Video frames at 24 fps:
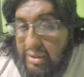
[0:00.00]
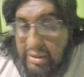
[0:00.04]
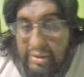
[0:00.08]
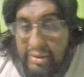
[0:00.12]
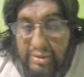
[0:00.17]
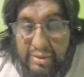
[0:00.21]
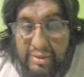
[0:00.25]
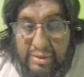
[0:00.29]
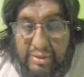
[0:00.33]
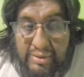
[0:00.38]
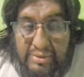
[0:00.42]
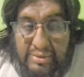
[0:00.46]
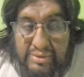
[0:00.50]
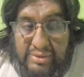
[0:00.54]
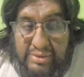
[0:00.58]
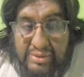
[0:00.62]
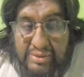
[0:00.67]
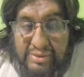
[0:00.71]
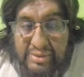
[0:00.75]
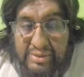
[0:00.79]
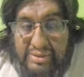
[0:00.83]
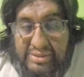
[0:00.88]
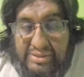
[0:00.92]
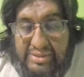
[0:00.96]
And
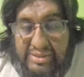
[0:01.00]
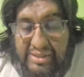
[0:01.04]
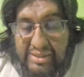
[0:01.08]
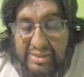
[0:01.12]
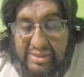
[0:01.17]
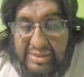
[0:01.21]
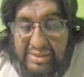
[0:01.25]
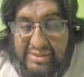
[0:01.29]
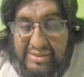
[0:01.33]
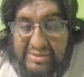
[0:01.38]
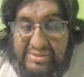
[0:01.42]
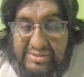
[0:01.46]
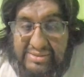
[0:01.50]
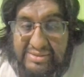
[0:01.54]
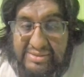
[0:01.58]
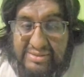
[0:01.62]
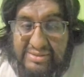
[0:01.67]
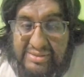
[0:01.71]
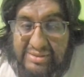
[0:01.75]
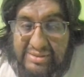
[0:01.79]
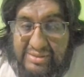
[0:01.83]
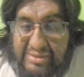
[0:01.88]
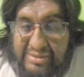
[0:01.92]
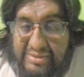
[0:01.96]
short
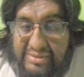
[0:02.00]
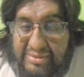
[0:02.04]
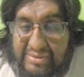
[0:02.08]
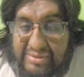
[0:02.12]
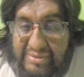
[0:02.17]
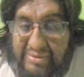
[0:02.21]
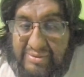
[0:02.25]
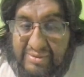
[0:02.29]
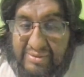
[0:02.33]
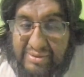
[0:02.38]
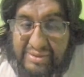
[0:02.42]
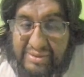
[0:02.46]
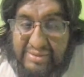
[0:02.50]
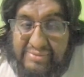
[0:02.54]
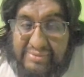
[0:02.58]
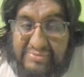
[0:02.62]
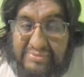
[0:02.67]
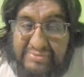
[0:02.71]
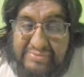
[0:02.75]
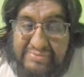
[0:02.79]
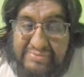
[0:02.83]
list, okay.